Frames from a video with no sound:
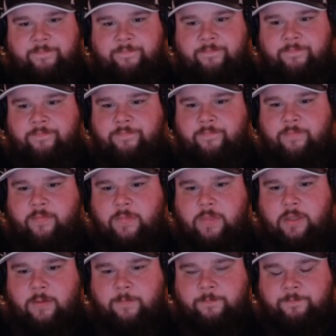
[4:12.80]

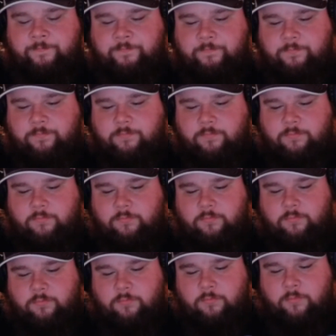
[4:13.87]

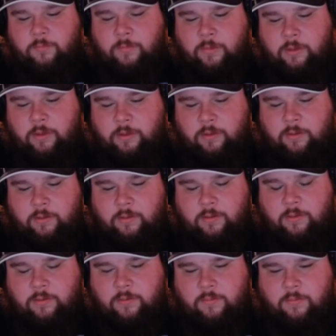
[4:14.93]

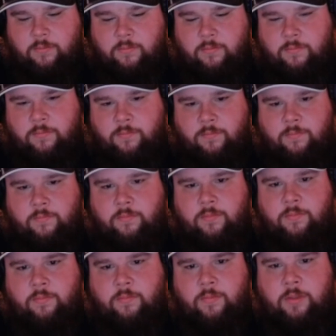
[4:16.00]

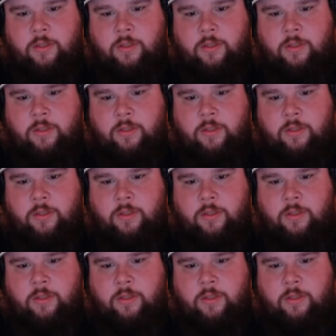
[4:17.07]
Nothing is said.